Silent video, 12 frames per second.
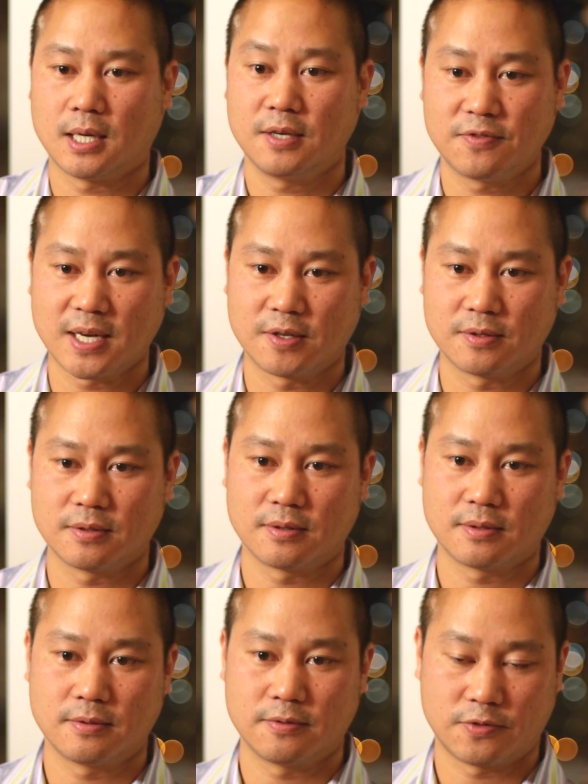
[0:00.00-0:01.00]
I
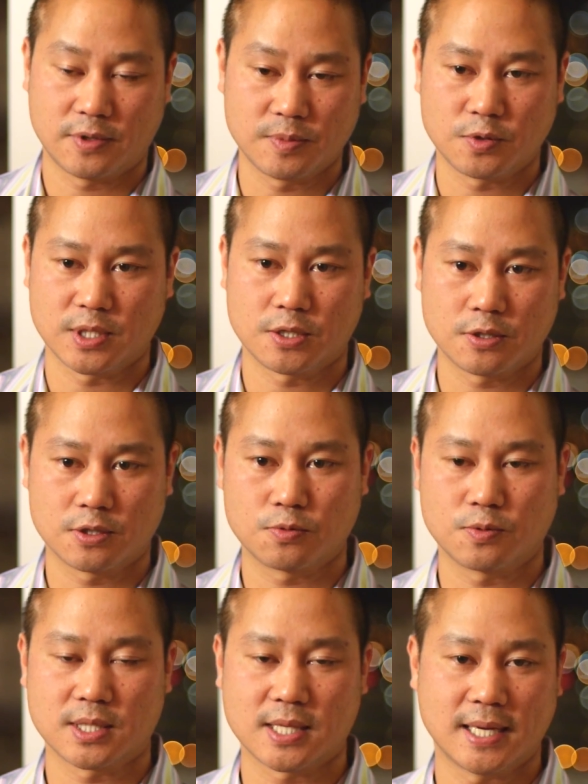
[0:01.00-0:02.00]
found from the
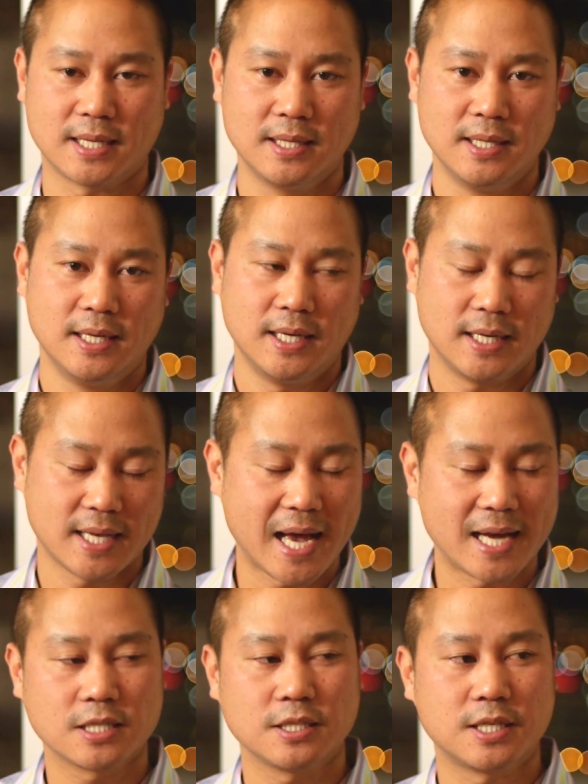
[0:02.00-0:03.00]
research was that it
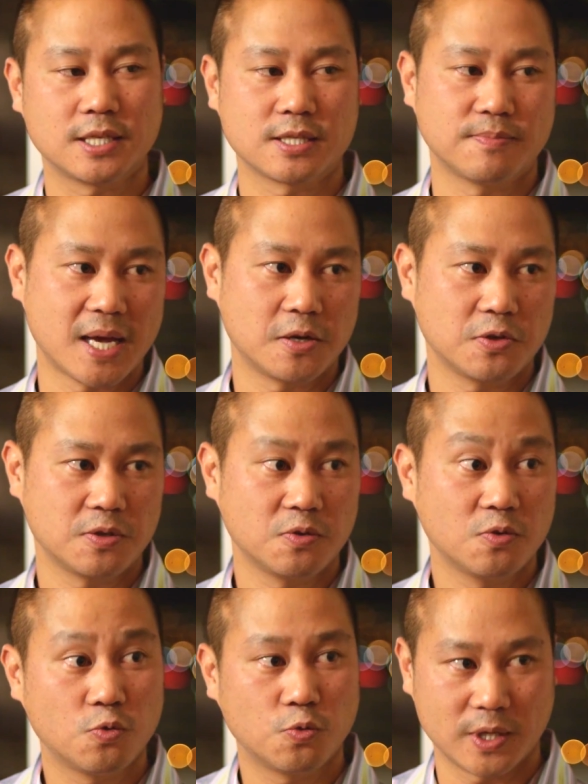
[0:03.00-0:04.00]
actually doesn't
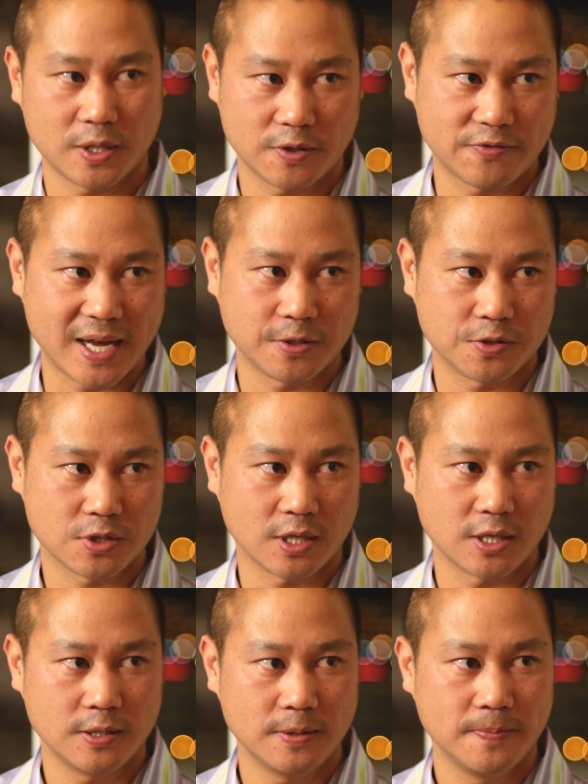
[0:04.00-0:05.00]
matter what your values
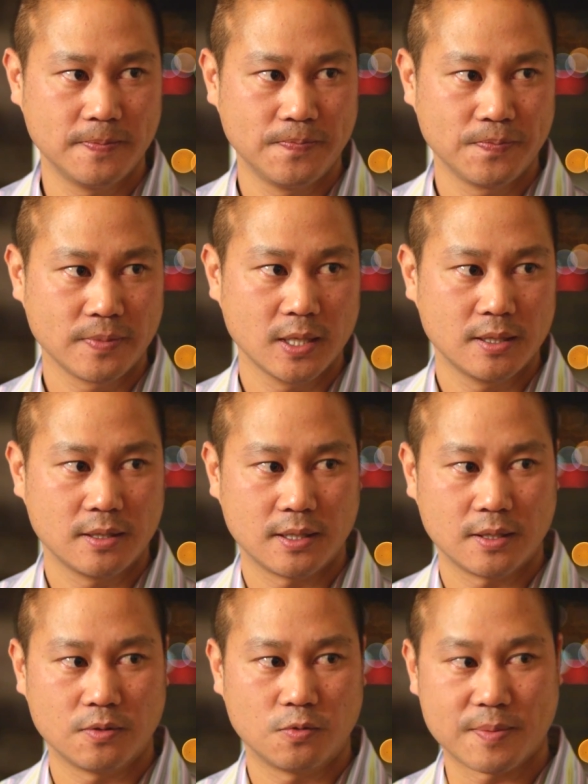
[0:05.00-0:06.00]
are.
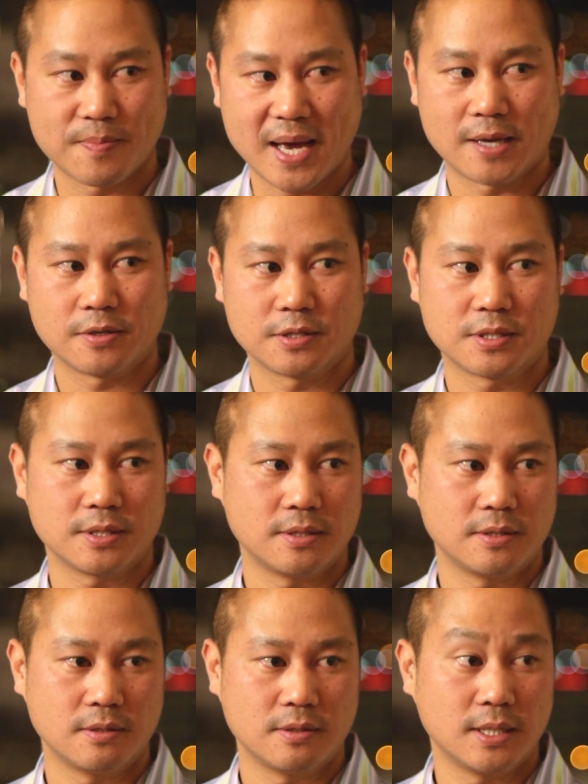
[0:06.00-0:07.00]
What matters
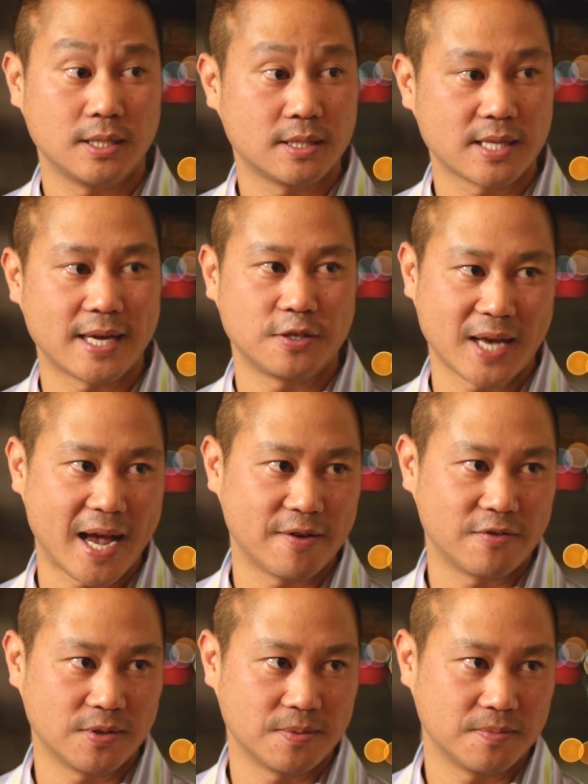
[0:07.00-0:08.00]
is that you have